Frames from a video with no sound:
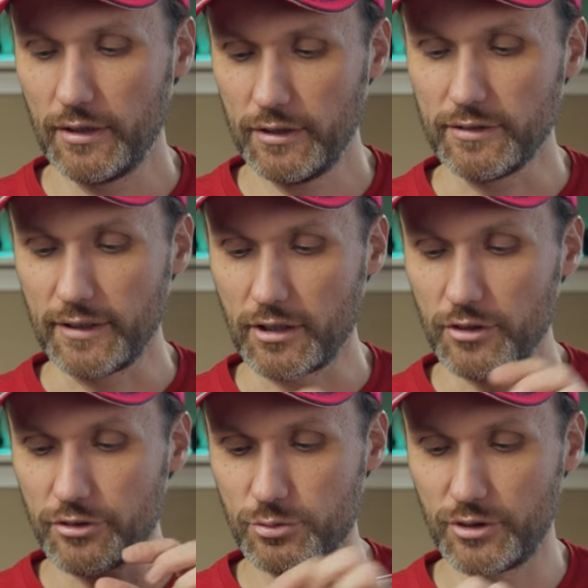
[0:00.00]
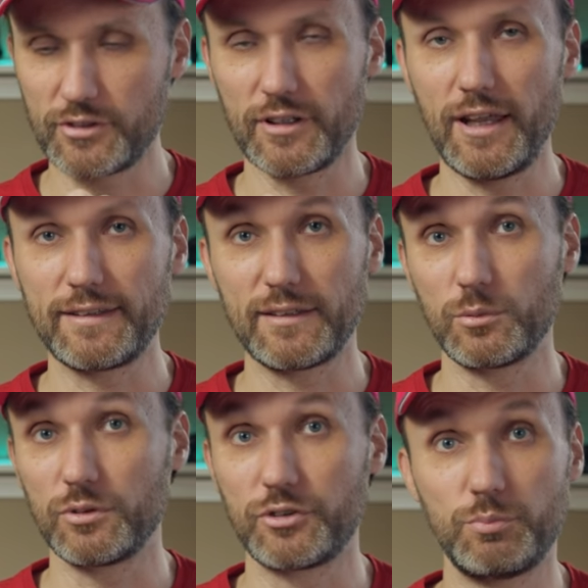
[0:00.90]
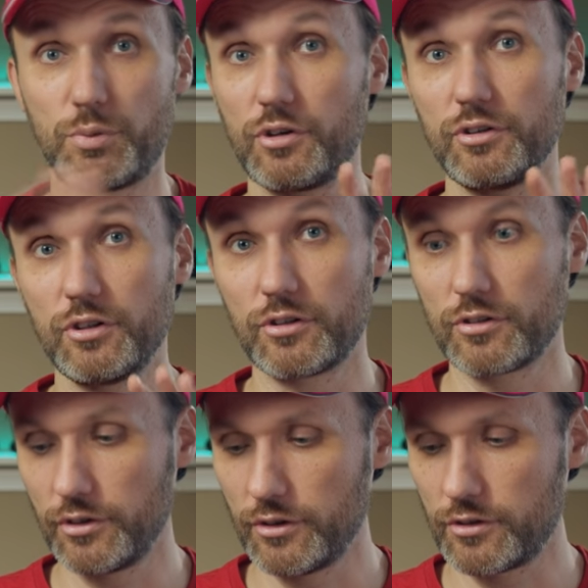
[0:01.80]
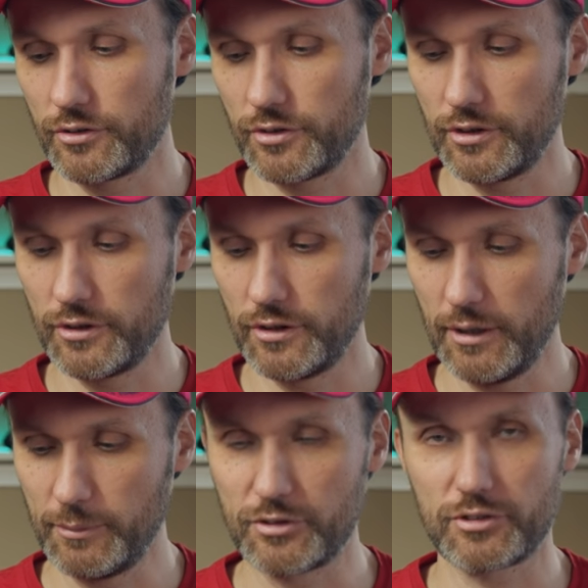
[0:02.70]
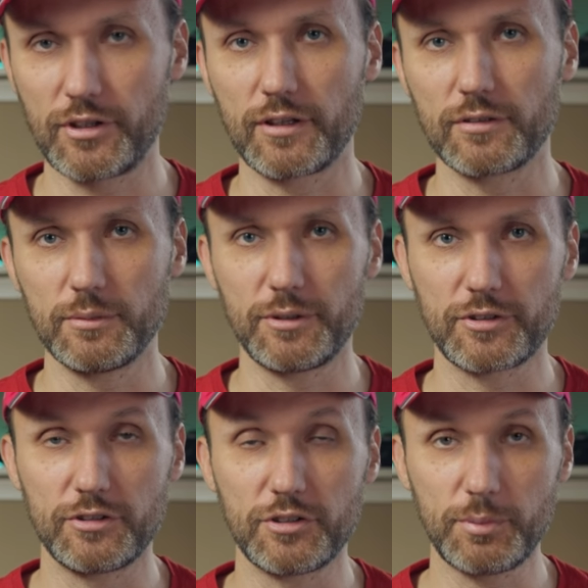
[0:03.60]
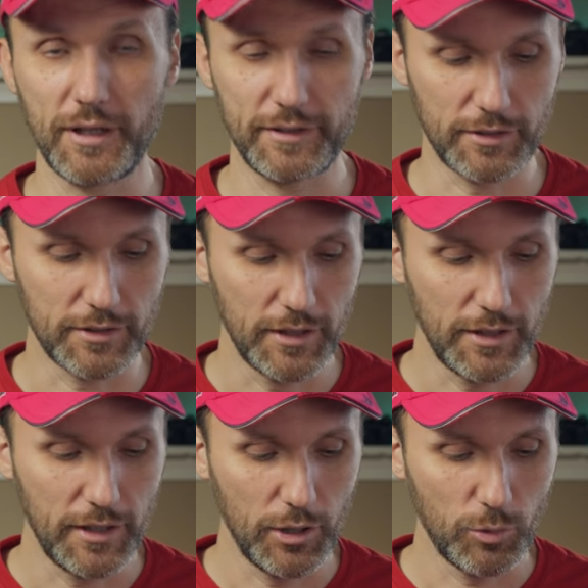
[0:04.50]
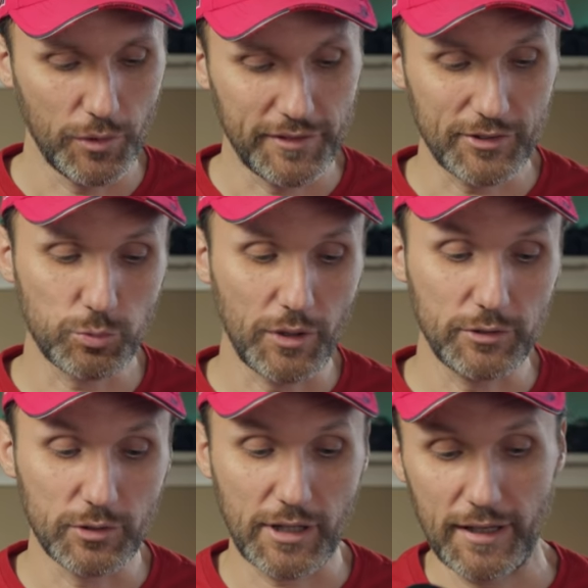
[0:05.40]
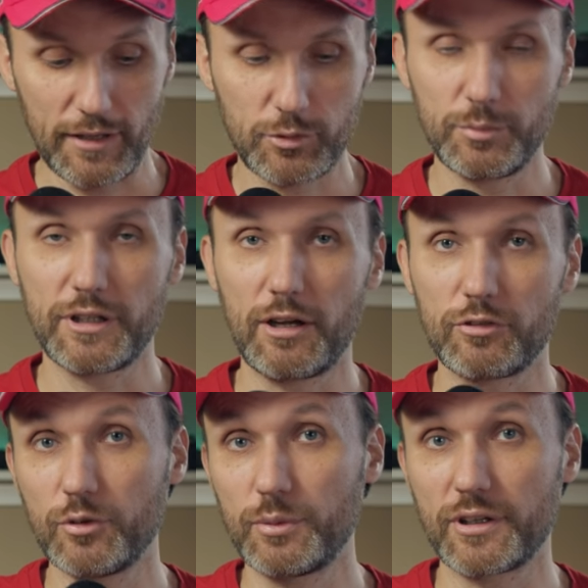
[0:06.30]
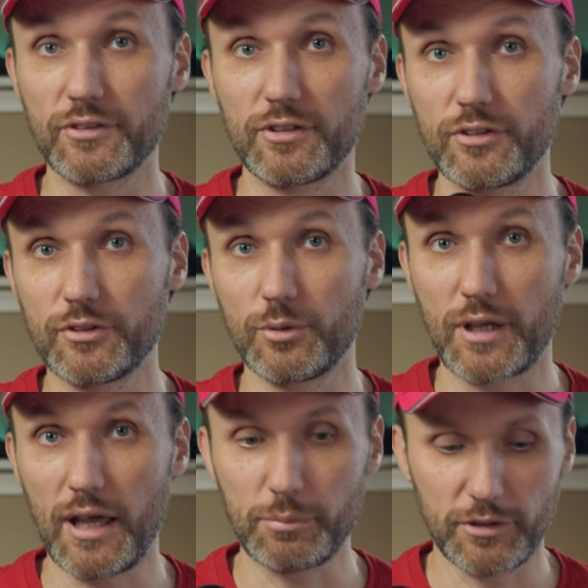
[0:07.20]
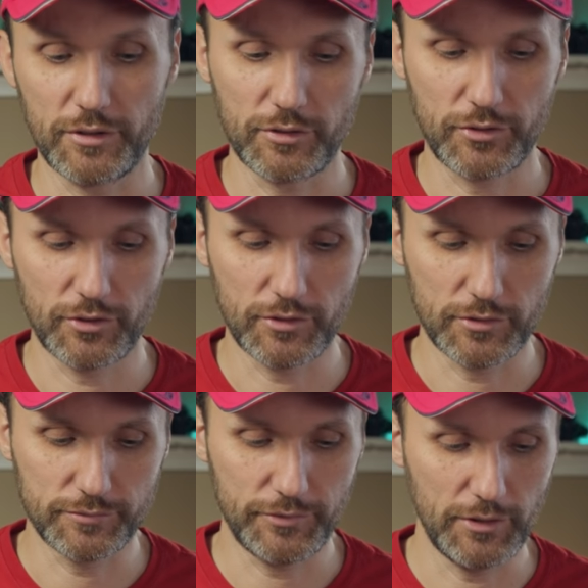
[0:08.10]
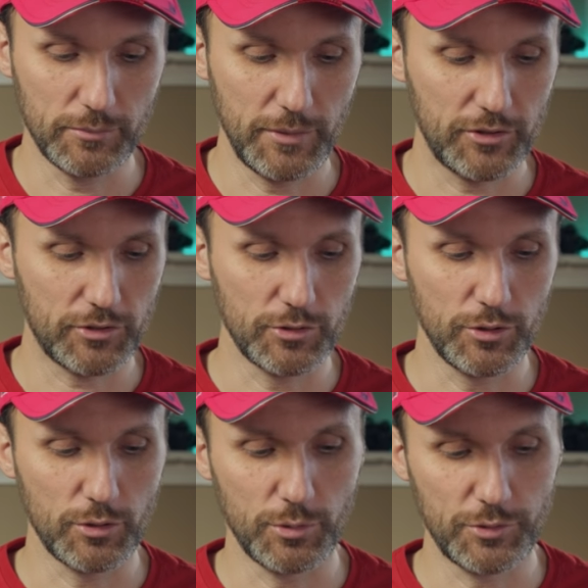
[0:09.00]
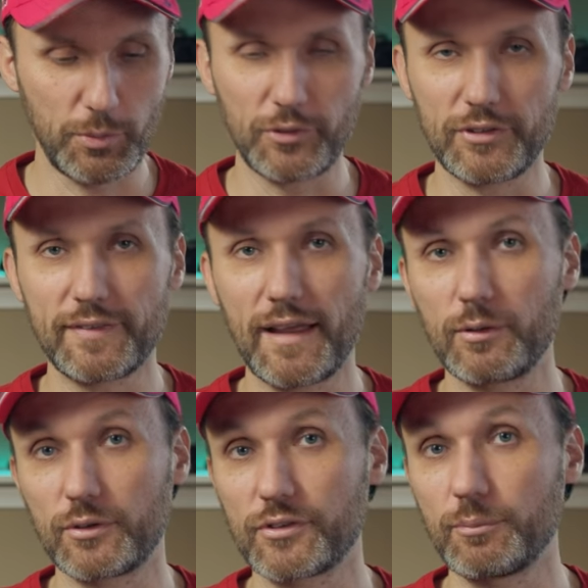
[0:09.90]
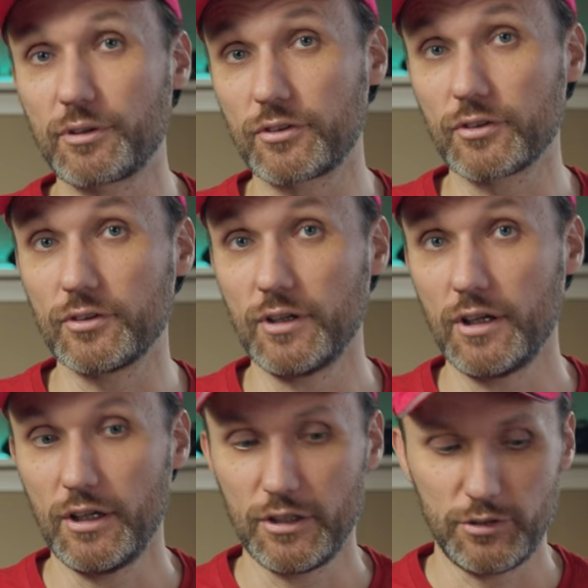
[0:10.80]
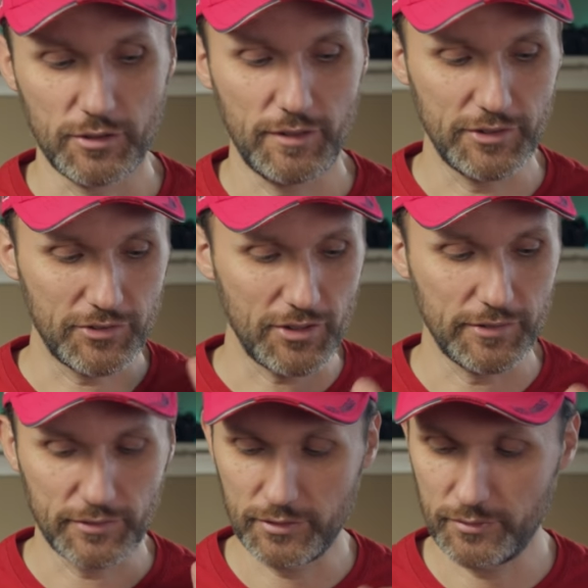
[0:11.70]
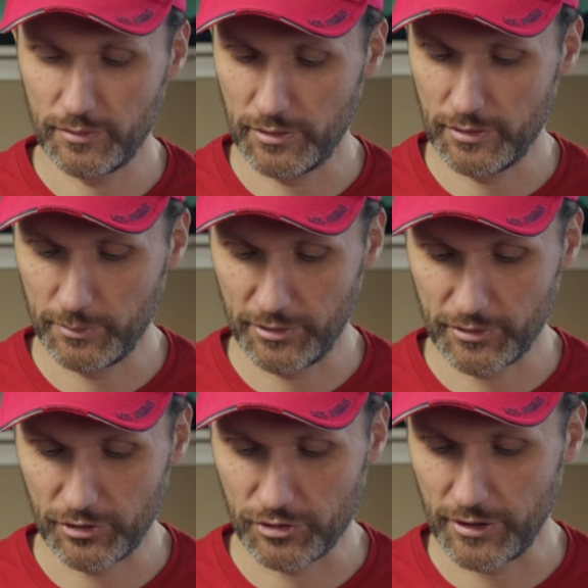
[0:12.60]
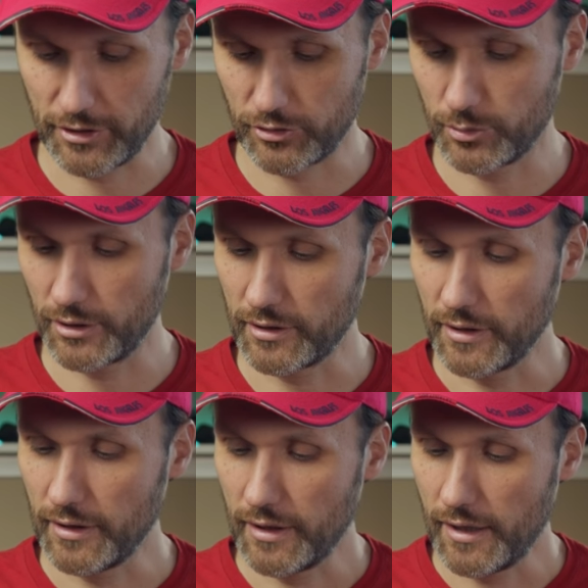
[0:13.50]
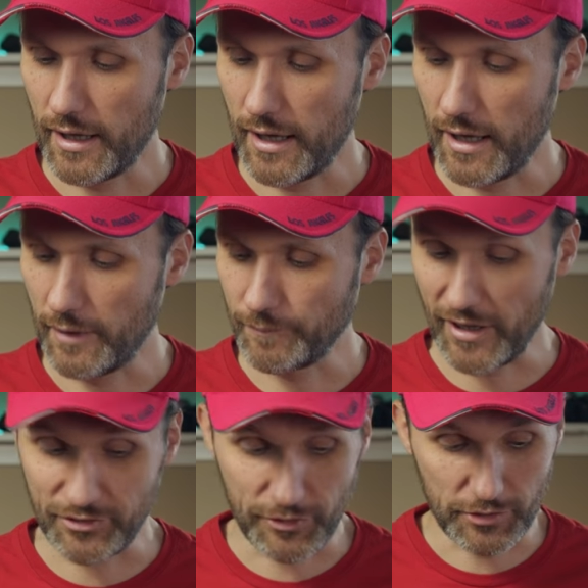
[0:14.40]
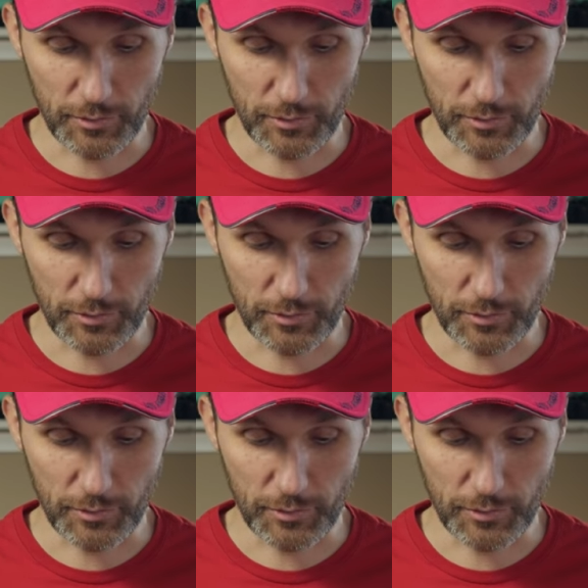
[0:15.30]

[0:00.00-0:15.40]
you know, then concentrates the light and will just burn your, your uh, image thing, uh, basically display there. With this one, you kind of have to be careful because there is no cap under. So, you know, make sure you always point it down or something so you don't have the sun uh, basically shining through there. Um, as far as